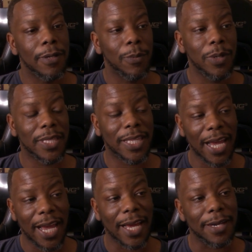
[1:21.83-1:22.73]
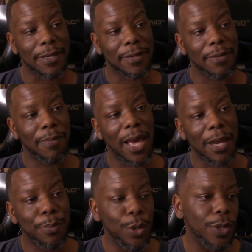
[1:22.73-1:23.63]
with that,
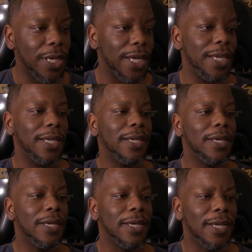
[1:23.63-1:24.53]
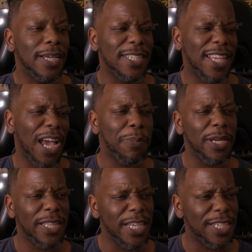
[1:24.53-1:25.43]
Madubuike, his cap
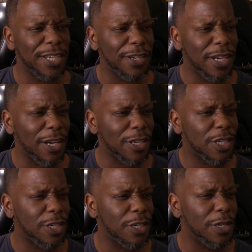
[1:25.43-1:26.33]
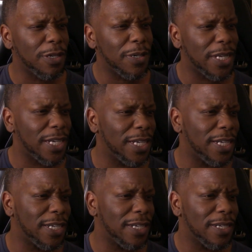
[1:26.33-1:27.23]
hit this year, they're
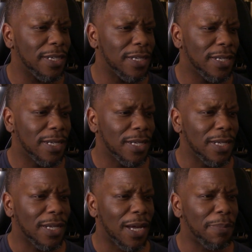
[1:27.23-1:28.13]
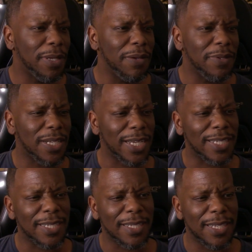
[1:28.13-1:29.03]
showing, I believe it's like
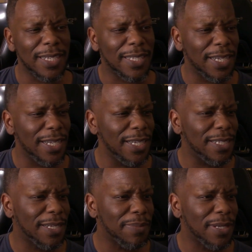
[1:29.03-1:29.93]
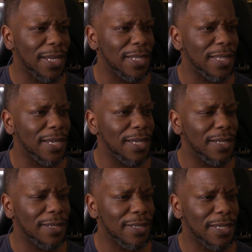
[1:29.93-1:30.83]
16, something like that.
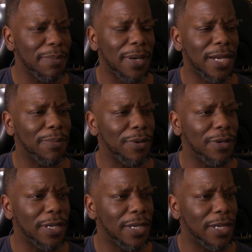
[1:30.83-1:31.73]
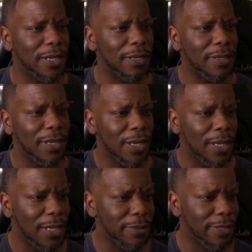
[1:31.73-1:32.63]
Somebody broke it down.
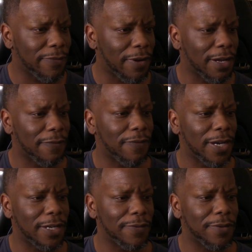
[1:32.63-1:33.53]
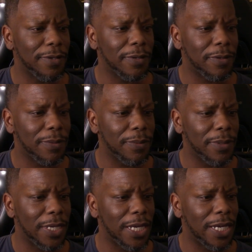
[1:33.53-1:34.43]
Let me see if I can find it real
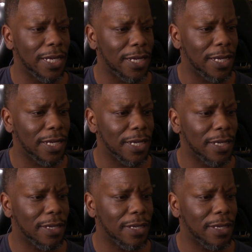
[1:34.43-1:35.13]
quick.